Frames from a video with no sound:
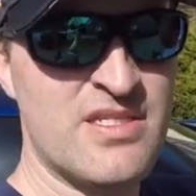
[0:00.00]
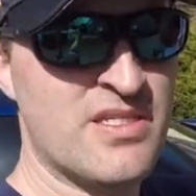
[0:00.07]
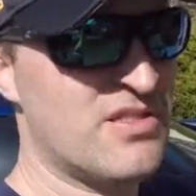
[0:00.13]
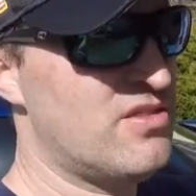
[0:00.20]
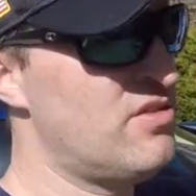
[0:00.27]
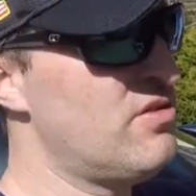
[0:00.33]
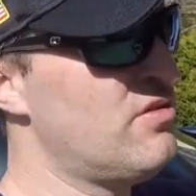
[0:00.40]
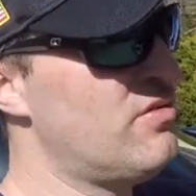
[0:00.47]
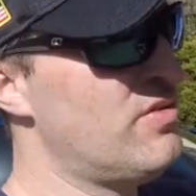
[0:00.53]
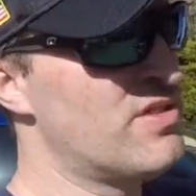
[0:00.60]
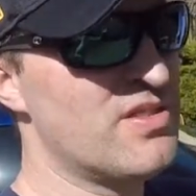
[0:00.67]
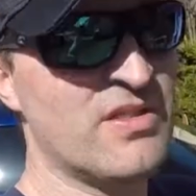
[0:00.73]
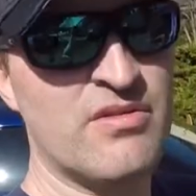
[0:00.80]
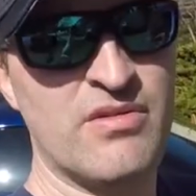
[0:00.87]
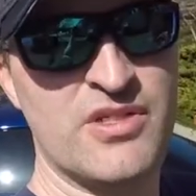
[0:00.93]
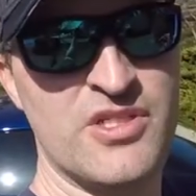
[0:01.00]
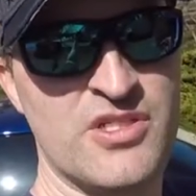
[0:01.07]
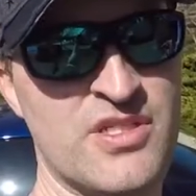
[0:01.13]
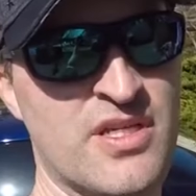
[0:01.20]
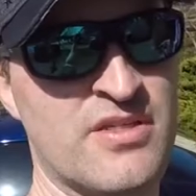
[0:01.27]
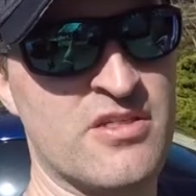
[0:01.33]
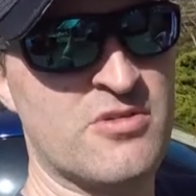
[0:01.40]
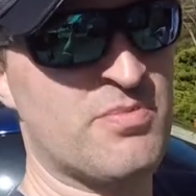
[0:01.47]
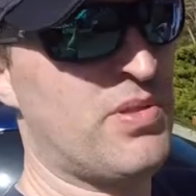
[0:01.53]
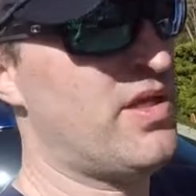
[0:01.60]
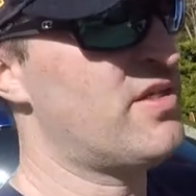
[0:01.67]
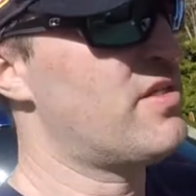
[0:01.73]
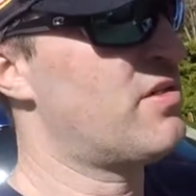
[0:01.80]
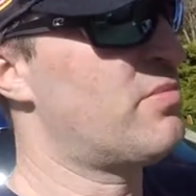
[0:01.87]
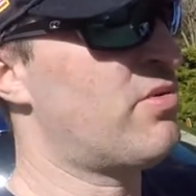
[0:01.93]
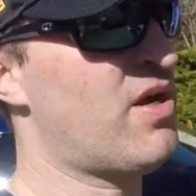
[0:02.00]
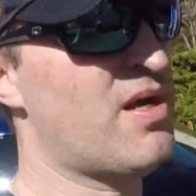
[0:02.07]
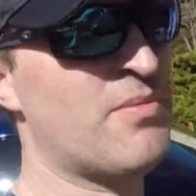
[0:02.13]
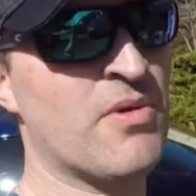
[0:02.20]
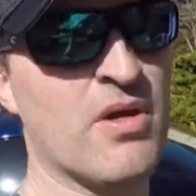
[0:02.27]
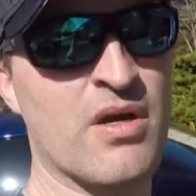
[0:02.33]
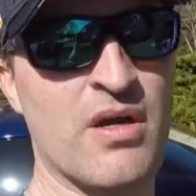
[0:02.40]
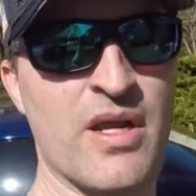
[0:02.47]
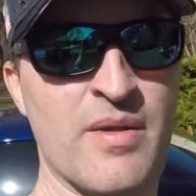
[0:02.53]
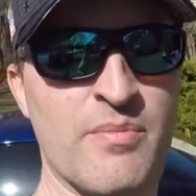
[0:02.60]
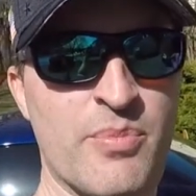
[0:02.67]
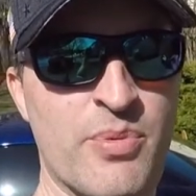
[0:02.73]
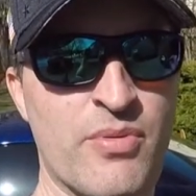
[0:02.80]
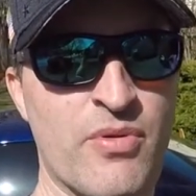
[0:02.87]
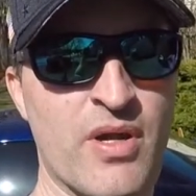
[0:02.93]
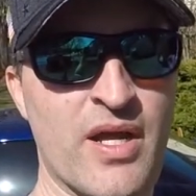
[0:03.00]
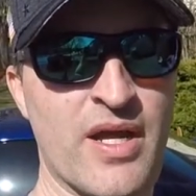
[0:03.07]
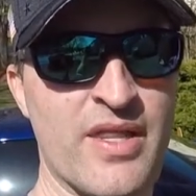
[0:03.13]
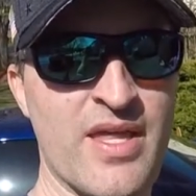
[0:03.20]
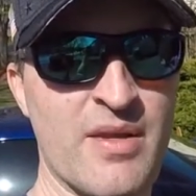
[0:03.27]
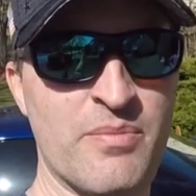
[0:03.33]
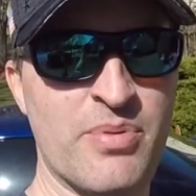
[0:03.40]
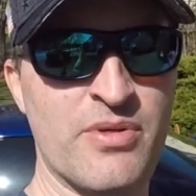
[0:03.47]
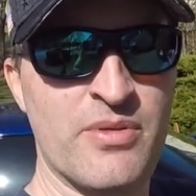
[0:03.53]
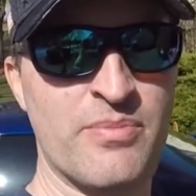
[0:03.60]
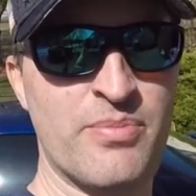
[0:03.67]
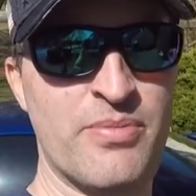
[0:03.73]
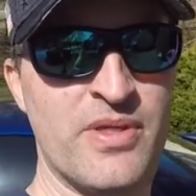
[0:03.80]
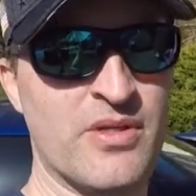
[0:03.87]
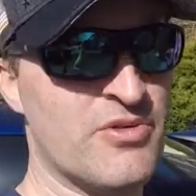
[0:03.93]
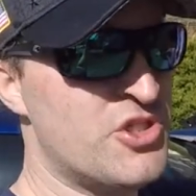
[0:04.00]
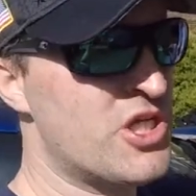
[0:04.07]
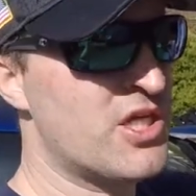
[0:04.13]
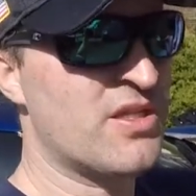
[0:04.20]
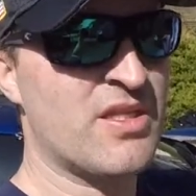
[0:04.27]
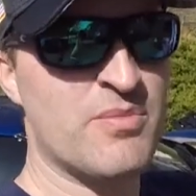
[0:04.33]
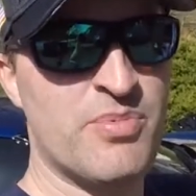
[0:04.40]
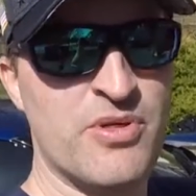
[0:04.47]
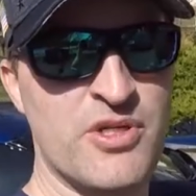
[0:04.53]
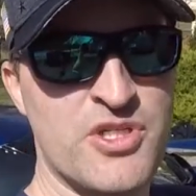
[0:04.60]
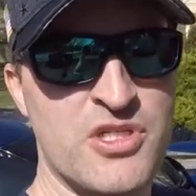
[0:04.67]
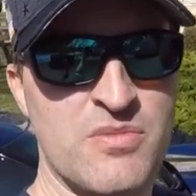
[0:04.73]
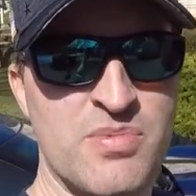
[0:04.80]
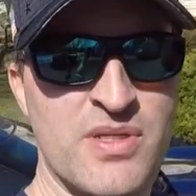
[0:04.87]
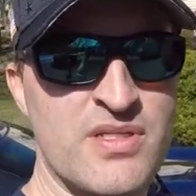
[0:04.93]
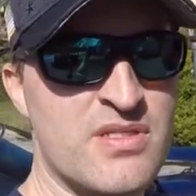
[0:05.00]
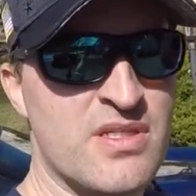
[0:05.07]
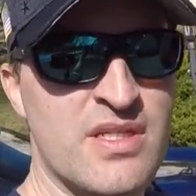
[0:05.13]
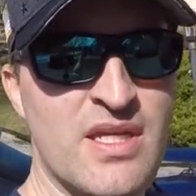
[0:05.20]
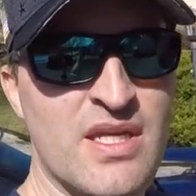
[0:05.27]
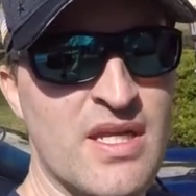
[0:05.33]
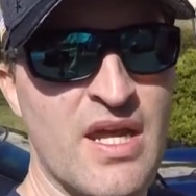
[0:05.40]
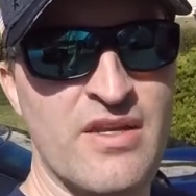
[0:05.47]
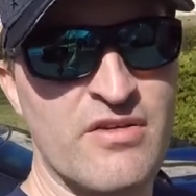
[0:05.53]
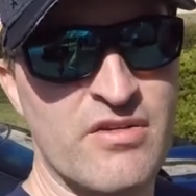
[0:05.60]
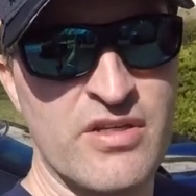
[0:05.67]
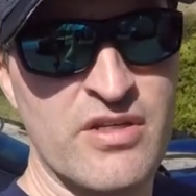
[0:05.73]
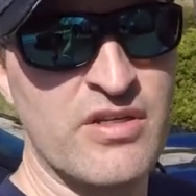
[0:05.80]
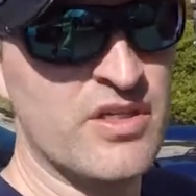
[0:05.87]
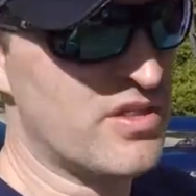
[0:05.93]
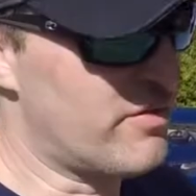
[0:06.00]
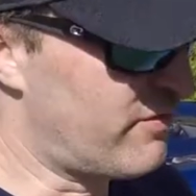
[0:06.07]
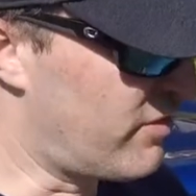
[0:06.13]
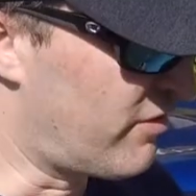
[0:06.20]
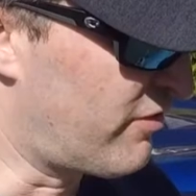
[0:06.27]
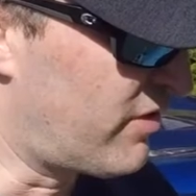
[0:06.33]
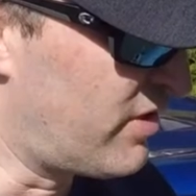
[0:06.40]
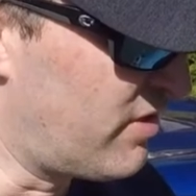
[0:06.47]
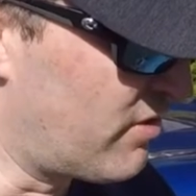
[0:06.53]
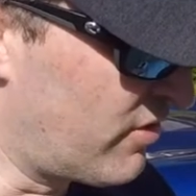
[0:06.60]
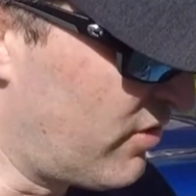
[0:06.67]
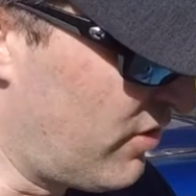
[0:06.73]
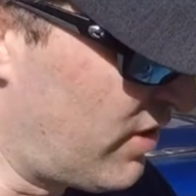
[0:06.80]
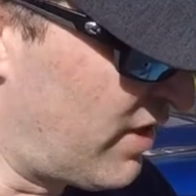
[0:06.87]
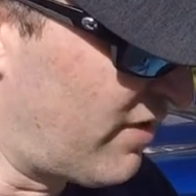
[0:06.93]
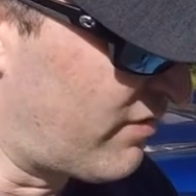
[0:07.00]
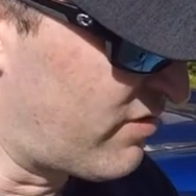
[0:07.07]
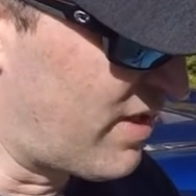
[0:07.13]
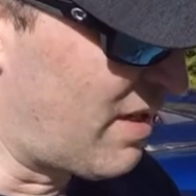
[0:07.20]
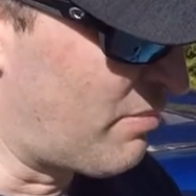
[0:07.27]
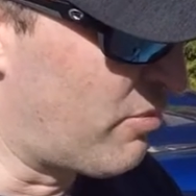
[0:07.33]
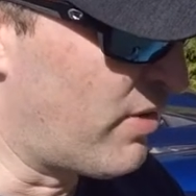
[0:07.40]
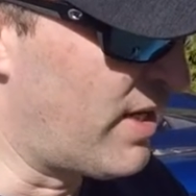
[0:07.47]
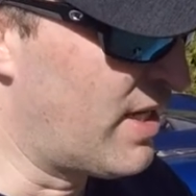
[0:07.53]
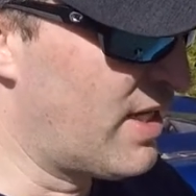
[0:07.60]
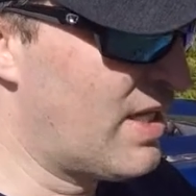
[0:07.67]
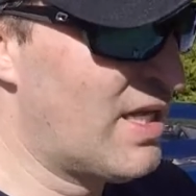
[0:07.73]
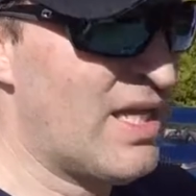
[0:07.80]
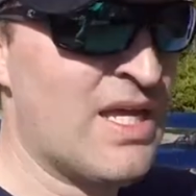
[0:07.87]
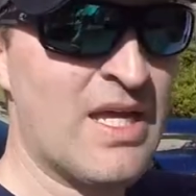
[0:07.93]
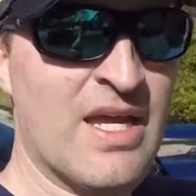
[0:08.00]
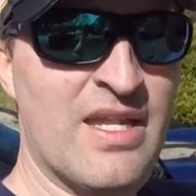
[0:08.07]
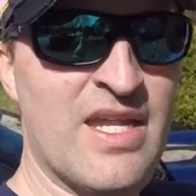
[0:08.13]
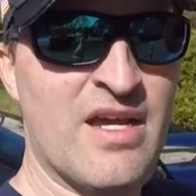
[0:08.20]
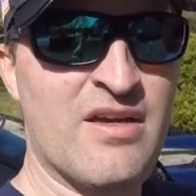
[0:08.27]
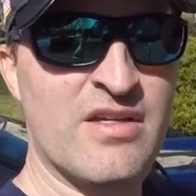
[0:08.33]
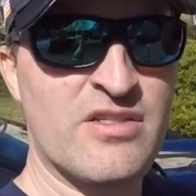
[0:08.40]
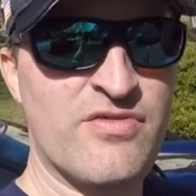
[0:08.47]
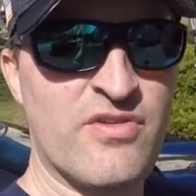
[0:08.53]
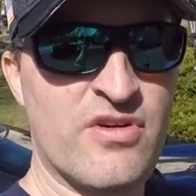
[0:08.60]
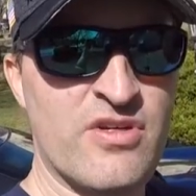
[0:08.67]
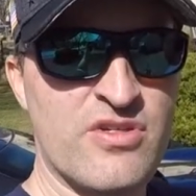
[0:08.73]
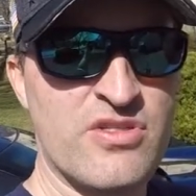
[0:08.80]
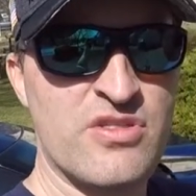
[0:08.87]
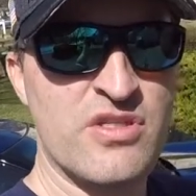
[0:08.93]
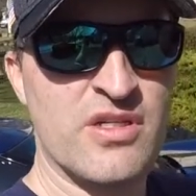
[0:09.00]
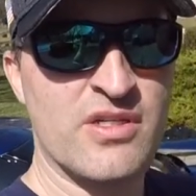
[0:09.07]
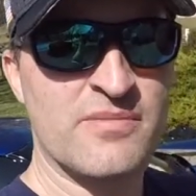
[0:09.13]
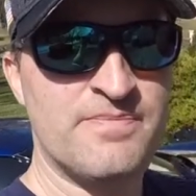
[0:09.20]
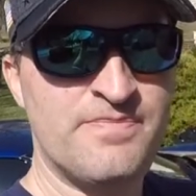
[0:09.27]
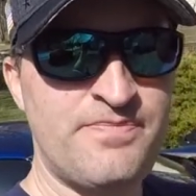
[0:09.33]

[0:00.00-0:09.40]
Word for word: thing to do is literally just take this plastic pry bar and pry that put, you know, gently push the piston in and you're good, you're, you're, you're good after that point. And now as far as the